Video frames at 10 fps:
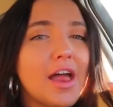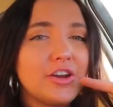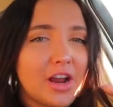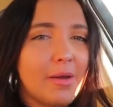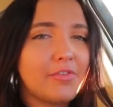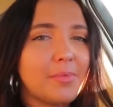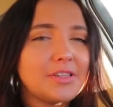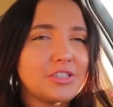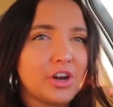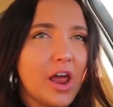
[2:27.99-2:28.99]
you're coming from
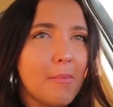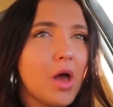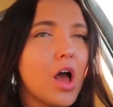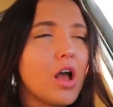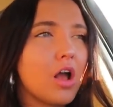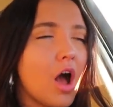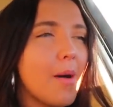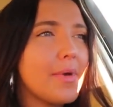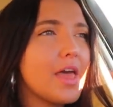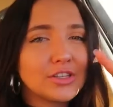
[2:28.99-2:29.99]
Instagram,
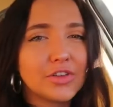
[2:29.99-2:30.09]
comment.